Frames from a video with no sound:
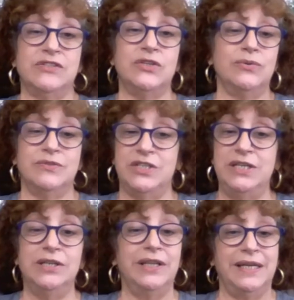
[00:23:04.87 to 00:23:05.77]
So
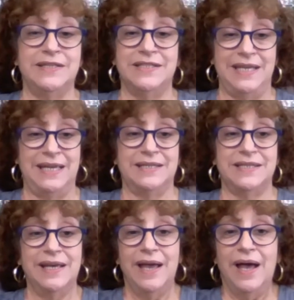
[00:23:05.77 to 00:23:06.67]
teal is it.
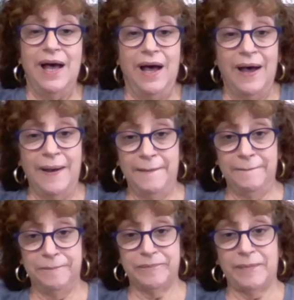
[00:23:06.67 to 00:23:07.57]

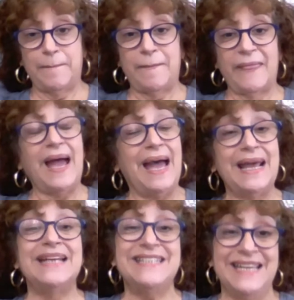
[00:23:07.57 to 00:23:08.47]
And
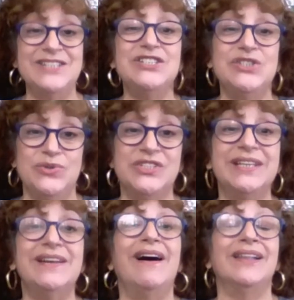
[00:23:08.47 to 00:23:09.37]
I tend to use
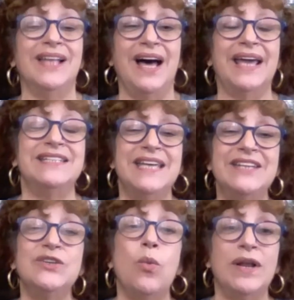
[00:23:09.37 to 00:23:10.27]
it a lot. I
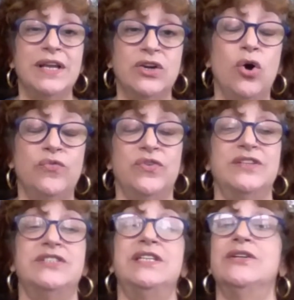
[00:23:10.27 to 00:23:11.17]
tend to want to go for the
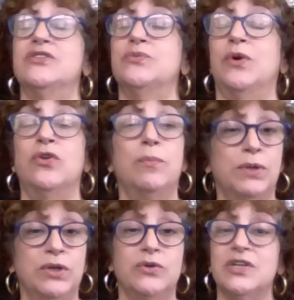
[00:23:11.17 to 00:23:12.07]
teals or the
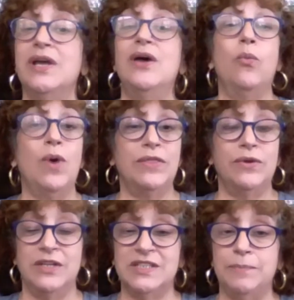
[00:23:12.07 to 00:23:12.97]
blues, whether
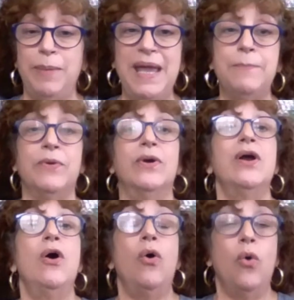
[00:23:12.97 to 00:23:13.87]
it's in paper
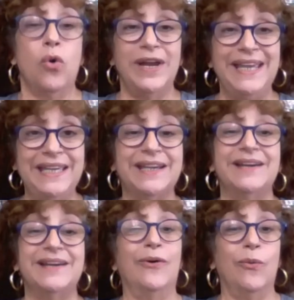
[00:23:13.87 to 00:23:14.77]
or
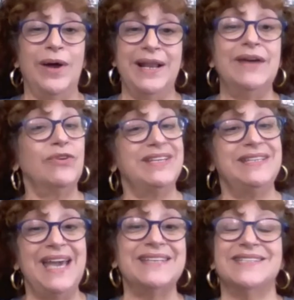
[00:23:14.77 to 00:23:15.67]
ink or whatever.
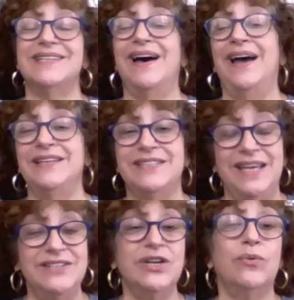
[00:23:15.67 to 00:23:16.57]
Yes, I
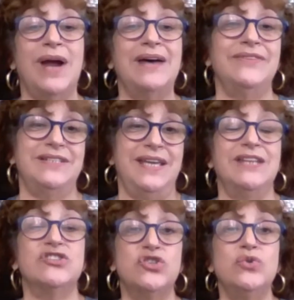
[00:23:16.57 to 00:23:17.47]
tend to
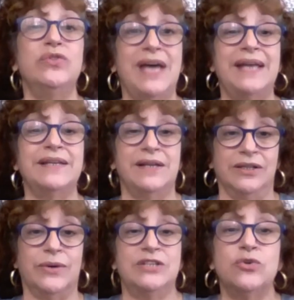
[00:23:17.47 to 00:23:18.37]
gravitate to that
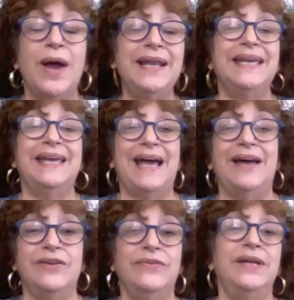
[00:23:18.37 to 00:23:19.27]
color. I try to get
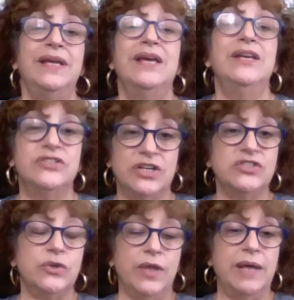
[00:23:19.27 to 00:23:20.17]
out of it
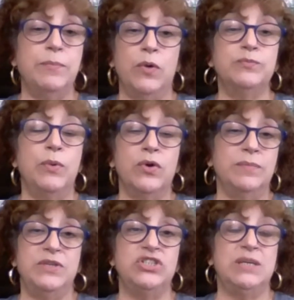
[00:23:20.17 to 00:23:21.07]
just so that I don't bore
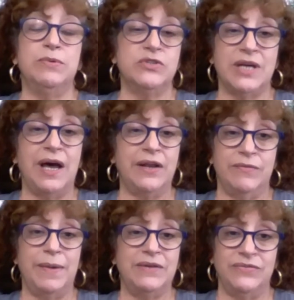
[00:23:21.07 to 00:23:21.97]
the bejeebers out
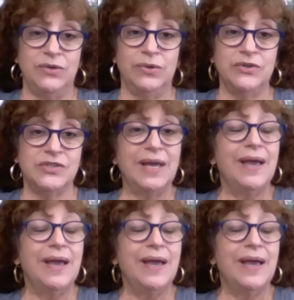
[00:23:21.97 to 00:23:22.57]
of my viewers.